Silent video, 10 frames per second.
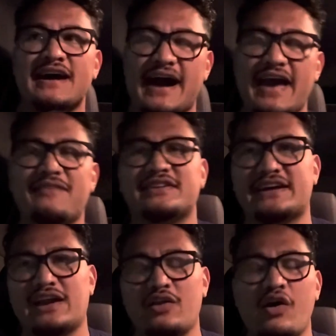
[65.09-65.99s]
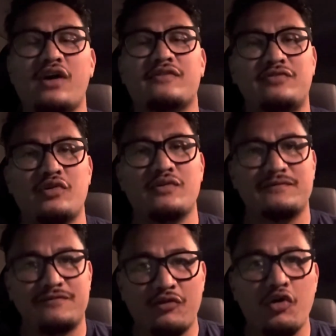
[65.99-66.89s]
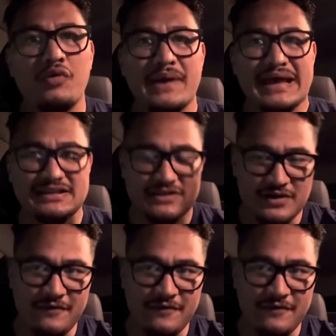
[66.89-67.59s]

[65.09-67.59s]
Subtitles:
I haven't done a long form format